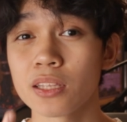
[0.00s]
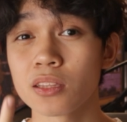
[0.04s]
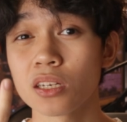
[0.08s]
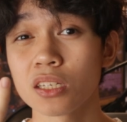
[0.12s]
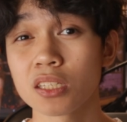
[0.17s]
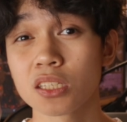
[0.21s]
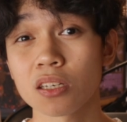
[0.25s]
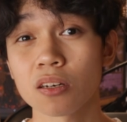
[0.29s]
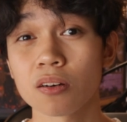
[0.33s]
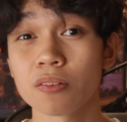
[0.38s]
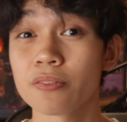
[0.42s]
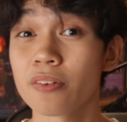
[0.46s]
It does
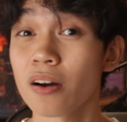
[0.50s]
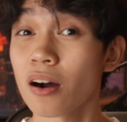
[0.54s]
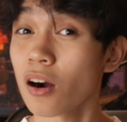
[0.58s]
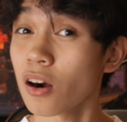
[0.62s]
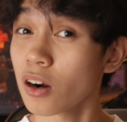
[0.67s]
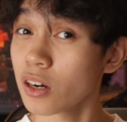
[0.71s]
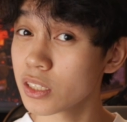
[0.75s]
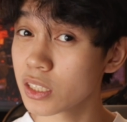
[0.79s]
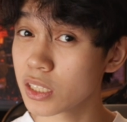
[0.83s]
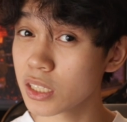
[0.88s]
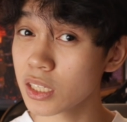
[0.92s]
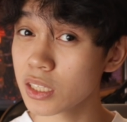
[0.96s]
have
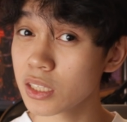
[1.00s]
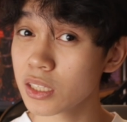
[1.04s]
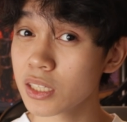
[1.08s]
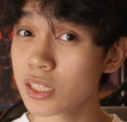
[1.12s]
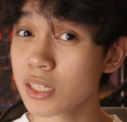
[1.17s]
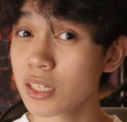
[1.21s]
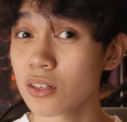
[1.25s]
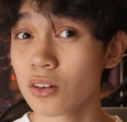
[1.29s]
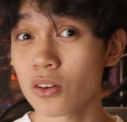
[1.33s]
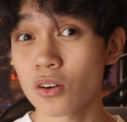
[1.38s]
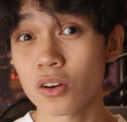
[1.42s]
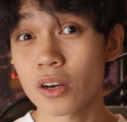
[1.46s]

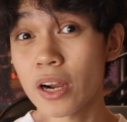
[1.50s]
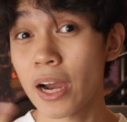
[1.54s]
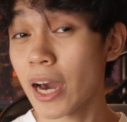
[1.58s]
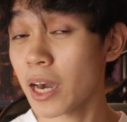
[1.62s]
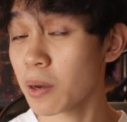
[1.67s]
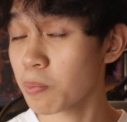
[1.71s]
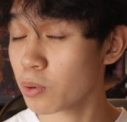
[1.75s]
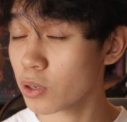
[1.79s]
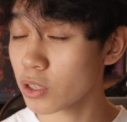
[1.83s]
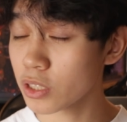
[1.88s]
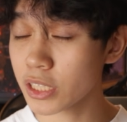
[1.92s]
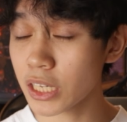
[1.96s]
RDT or
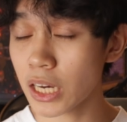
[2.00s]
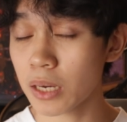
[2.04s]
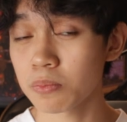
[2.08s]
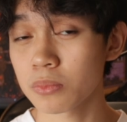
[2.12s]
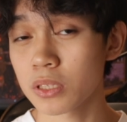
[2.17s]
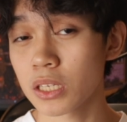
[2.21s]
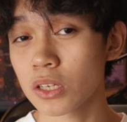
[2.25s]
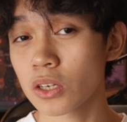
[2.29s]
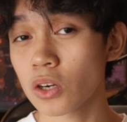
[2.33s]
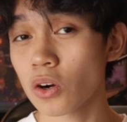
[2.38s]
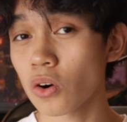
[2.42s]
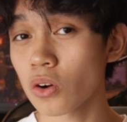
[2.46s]
hyper tap,
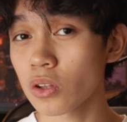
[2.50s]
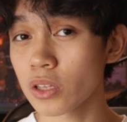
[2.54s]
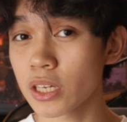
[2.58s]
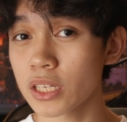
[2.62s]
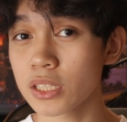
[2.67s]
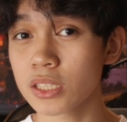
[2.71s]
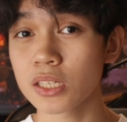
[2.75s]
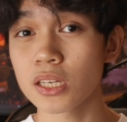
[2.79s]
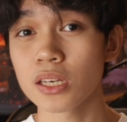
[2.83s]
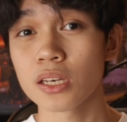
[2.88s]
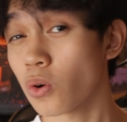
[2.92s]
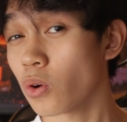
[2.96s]
they call
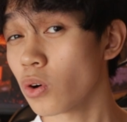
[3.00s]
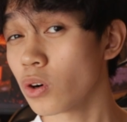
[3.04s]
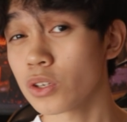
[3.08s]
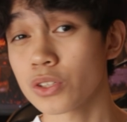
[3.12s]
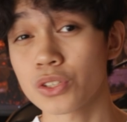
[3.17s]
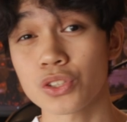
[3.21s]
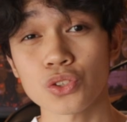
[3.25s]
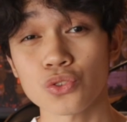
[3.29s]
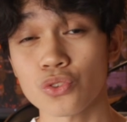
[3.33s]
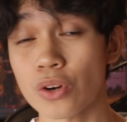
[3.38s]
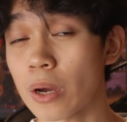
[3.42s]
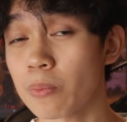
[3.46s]
it. Of
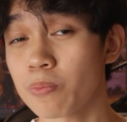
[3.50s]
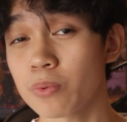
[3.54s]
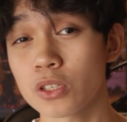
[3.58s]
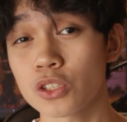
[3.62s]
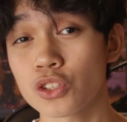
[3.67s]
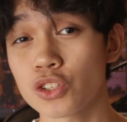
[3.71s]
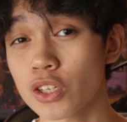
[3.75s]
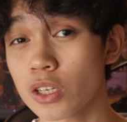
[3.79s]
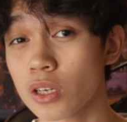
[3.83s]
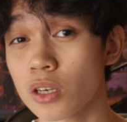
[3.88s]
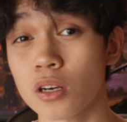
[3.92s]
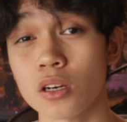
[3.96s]
course, rapid
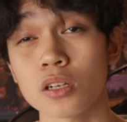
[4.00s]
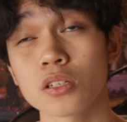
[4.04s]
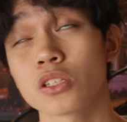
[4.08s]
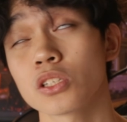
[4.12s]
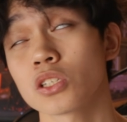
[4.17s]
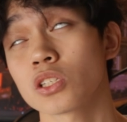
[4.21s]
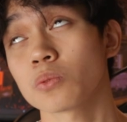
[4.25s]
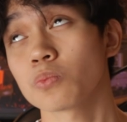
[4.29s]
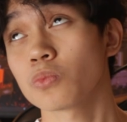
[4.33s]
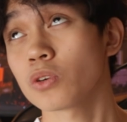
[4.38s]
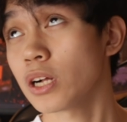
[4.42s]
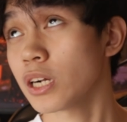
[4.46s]
trigger,
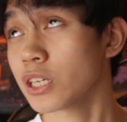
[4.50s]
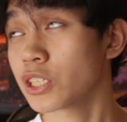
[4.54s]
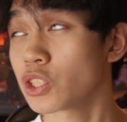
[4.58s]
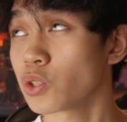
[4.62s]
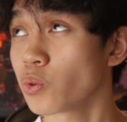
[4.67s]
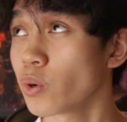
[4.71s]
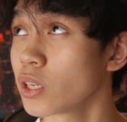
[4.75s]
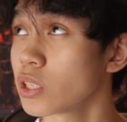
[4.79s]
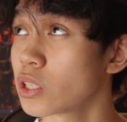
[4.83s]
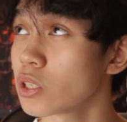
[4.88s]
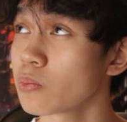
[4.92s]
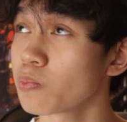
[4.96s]
adjustable
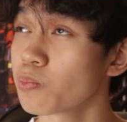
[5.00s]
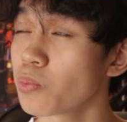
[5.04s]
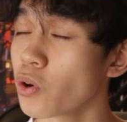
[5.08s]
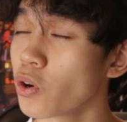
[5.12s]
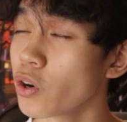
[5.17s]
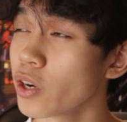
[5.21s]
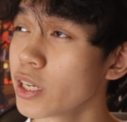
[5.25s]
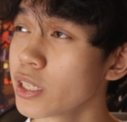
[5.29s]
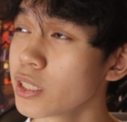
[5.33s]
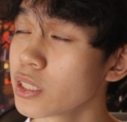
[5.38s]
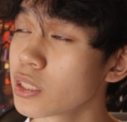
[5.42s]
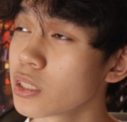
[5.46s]
actuation
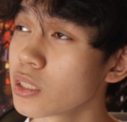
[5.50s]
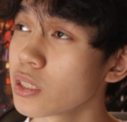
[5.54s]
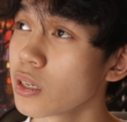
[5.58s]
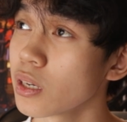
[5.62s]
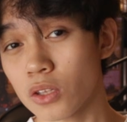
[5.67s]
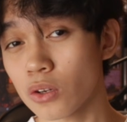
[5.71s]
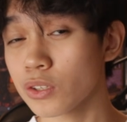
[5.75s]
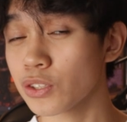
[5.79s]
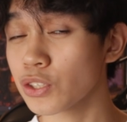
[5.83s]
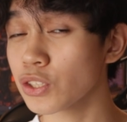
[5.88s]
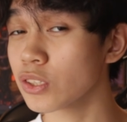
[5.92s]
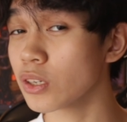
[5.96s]
points. It
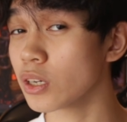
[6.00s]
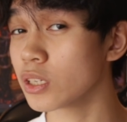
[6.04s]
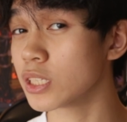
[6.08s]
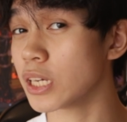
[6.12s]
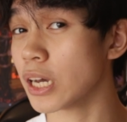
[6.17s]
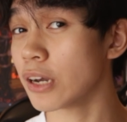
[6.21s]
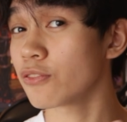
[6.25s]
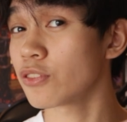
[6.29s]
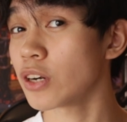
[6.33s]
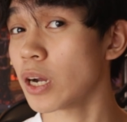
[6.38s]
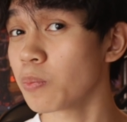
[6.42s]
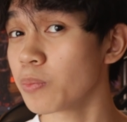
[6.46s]
also does
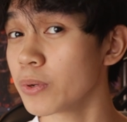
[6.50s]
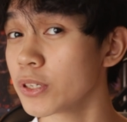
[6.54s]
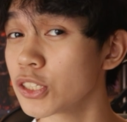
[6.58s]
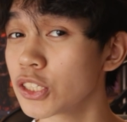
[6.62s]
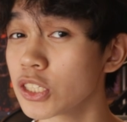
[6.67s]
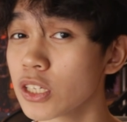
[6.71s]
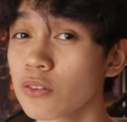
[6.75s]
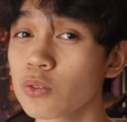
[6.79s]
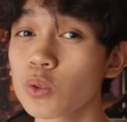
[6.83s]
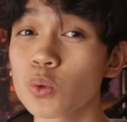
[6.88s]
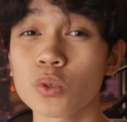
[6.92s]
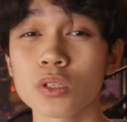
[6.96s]
have rapid
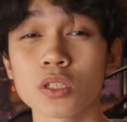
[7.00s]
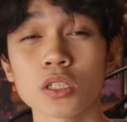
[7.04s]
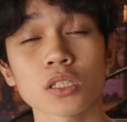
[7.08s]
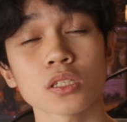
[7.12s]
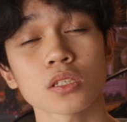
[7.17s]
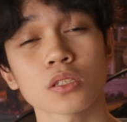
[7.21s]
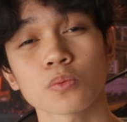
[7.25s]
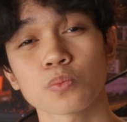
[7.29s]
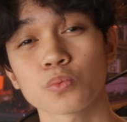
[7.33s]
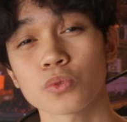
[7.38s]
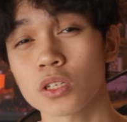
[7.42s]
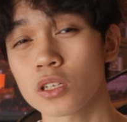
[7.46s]
shift, which
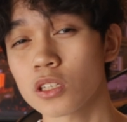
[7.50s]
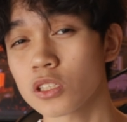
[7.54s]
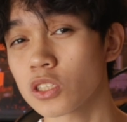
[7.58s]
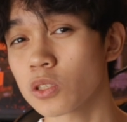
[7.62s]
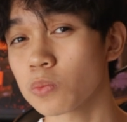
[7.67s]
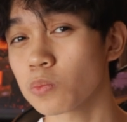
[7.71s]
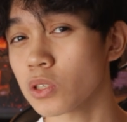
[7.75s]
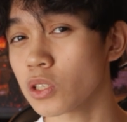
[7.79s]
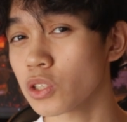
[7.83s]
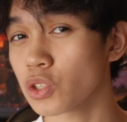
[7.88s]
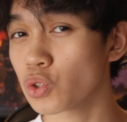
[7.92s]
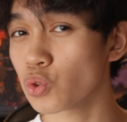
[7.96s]
is pretty similar